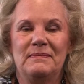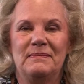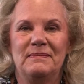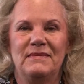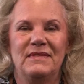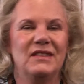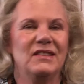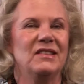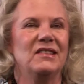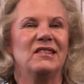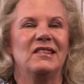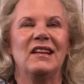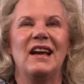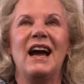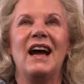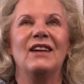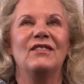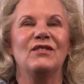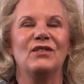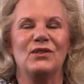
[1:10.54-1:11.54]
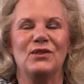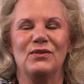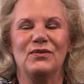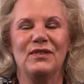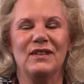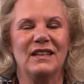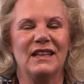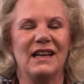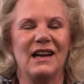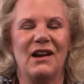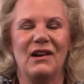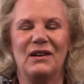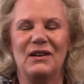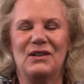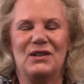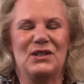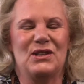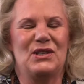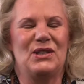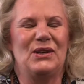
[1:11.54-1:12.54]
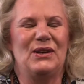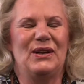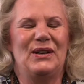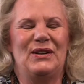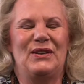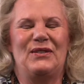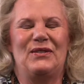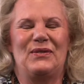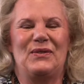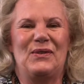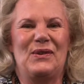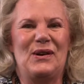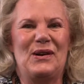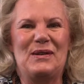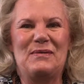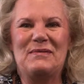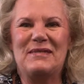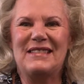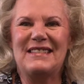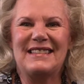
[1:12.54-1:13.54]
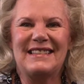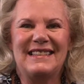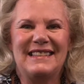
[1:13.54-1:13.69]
Disaster filling out insurance forms.